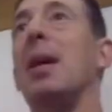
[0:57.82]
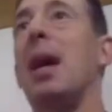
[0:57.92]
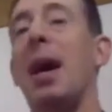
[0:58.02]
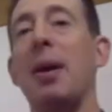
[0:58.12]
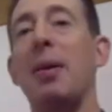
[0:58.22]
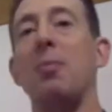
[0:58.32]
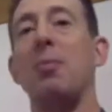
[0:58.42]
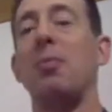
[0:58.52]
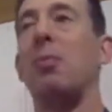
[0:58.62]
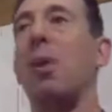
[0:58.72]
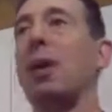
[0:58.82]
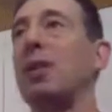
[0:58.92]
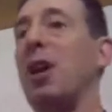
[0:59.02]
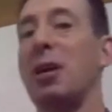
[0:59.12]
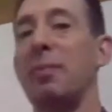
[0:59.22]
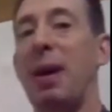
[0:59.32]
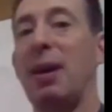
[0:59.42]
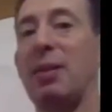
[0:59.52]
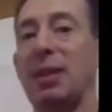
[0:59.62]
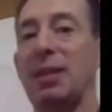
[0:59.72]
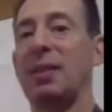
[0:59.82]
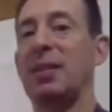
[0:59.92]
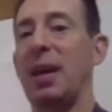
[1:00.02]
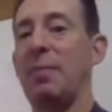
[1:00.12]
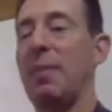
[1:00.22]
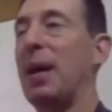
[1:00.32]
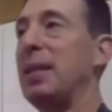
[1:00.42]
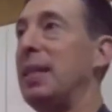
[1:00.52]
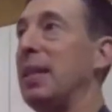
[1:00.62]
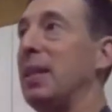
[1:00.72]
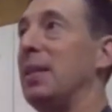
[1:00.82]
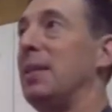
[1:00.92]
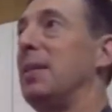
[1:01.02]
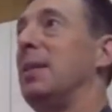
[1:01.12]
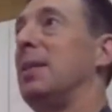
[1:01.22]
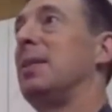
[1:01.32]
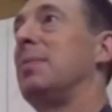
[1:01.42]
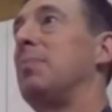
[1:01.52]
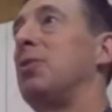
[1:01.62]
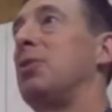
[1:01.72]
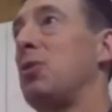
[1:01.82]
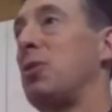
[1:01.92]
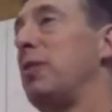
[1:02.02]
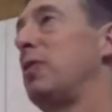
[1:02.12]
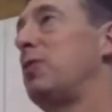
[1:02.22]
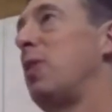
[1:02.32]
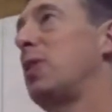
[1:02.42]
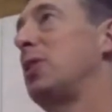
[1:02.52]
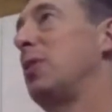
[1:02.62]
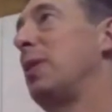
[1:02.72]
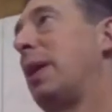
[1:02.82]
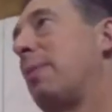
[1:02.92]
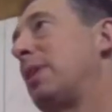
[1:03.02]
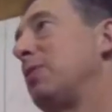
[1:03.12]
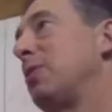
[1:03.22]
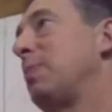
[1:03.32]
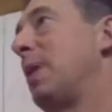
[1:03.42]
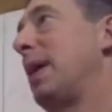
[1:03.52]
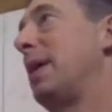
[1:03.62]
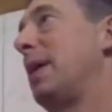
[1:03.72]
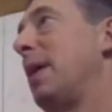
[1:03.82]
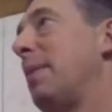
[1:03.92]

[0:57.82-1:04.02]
I want to talk about this idea, social infrastructure, and I want to do it by